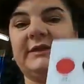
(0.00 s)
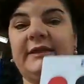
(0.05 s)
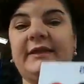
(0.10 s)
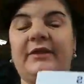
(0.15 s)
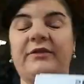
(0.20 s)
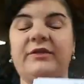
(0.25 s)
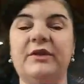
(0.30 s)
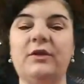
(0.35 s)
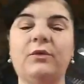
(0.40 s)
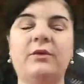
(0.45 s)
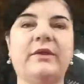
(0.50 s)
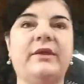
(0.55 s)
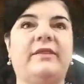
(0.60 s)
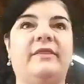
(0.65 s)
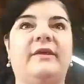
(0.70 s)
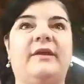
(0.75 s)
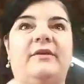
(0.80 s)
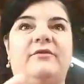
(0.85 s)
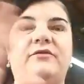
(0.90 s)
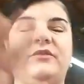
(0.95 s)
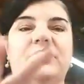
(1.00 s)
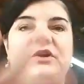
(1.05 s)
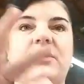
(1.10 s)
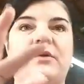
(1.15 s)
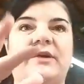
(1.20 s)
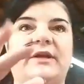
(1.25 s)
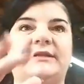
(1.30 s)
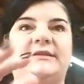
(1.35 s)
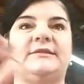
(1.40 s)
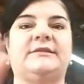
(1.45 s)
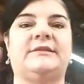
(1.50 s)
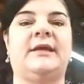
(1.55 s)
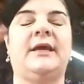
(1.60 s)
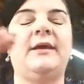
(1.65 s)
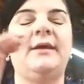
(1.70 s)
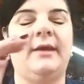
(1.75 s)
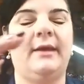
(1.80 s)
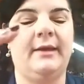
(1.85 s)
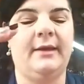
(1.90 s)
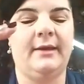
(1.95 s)
it. Now, the only thing I've noticed
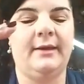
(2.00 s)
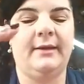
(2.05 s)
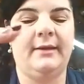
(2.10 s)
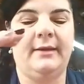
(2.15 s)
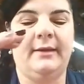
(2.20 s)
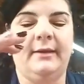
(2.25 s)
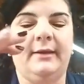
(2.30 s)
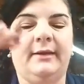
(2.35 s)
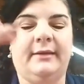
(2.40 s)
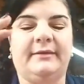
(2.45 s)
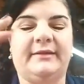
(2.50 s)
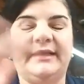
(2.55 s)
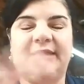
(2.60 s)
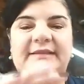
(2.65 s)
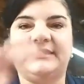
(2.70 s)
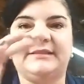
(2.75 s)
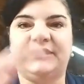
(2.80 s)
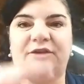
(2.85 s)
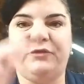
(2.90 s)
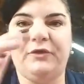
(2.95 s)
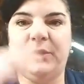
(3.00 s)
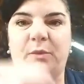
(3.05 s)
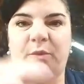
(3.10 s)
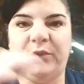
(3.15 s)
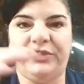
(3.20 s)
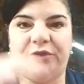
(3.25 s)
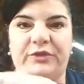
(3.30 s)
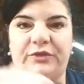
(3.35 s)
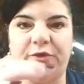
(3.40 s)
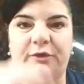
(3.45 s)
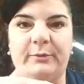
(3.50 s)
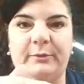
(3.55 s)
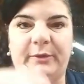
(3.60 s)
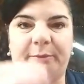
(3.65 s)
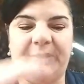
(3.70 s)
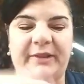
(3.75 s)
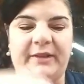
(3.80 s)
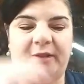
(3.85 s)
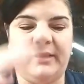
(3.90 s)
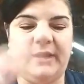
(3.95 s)
that's different with the
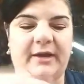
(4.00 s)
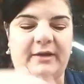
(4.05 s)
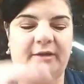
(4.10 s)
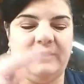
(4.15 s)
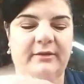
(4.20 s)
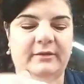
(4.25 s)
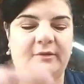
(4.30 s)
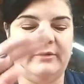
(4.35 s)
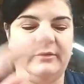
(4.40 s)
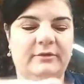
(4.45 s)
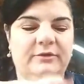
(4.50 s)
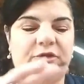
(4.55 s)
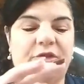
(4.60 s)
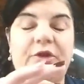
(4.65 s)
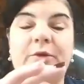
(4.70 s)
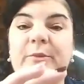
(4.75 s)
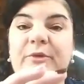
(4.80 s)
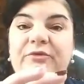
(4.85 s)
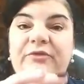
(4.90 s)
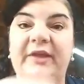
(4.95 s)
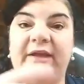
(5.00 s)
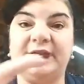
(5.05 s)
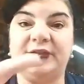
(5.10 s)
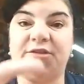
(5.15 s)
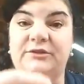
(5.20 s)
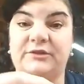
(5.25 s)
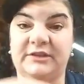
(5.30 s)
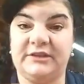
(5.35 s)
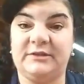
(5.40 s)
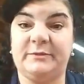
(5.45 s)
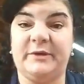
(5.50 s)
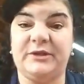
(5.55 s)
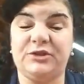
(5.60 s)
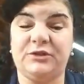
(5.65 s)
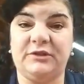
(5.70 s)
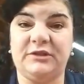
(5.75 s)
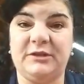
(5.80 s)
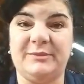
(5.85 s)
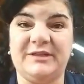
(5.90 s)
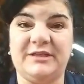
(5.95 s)
Thermoflex or the
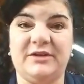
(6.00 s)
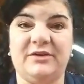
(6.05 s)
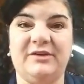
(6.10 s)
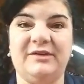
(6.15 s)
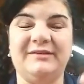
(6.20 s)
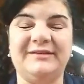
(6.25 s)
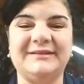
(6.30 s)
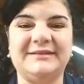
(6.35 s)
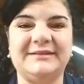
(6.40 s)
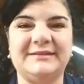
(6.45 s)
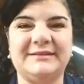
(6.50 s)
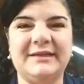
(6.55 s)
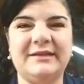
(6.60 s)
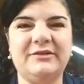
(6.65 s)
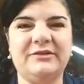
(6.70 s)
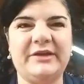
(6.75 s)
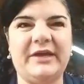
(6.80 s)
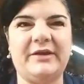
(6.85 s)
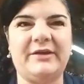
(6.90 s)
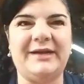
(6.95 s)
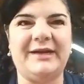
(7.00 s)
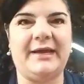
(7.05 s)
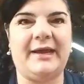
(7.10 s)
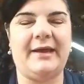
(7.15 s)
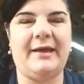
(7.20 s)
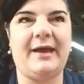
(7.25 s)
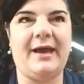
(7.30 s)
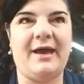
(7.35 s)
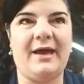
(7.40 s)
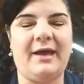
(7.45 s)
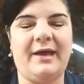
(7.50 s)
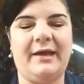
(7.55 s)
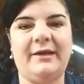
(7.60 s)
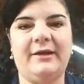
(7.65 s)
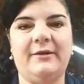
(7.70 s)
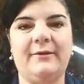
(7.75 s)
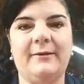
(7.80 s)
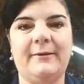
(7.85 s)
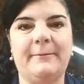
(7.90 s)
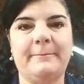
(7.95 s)
specialty materials is they go down at a
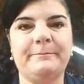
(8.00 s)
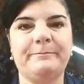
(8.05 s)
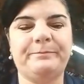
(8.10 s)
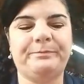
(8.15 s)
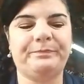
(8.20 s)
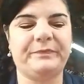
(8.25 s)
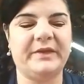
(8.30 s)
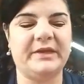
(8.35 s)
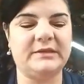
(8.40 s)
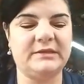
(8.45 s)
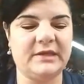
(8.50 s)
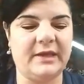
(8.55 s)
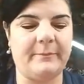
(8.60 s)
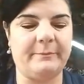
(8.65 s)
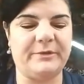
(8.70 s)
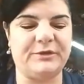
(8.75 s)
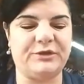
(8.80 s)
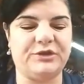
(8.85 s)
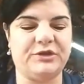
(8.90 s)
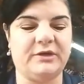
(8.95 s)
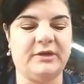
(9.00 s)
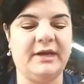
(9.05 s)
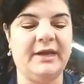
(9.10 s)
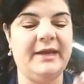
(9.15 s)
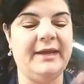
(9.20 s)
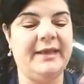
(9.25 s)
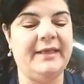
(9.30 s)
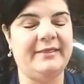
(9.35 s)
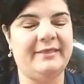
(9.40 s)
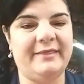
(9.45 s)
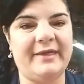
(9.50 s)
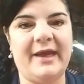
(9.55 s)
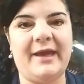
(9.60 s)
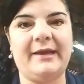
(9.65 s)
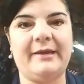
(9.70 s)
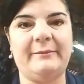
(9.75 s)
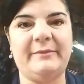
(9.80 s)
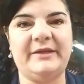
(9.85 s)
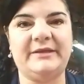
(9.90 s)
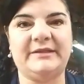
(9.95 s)
higher temperature. That
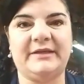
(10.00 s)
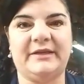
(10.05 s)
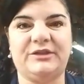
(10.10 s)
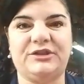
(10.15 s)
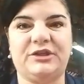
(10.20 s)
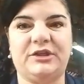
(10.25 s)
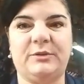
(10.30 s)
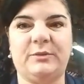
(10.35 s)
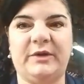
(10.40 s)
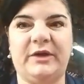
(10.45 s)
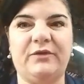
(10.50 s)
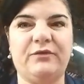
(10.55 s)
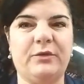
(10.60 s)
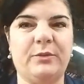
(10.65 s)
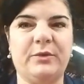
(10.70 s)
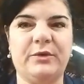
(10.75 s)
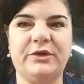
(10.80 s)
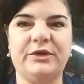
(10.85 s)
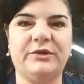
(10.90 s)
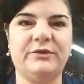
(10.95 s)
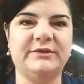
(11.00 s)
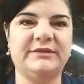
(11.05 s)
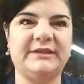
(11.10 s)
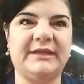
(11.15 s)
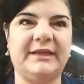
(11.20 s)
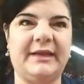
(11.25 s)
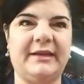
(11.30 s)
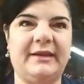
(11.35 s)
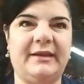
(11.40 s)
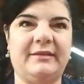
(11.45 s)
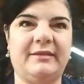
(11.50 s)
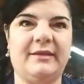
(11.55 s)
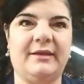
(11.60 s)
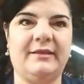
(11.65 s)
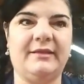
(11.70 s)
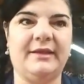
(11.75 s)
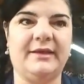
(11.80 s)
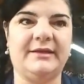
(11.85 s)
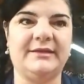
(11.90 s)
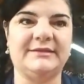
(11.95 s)
can be touchy whenever we're using
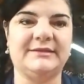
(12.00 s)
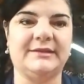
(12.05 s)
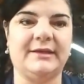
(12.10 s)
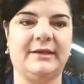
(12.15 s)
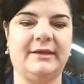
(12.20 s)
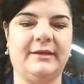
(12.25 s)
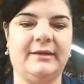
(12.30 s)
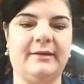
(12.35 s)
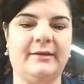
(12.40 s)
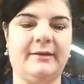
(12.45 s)
anything that is like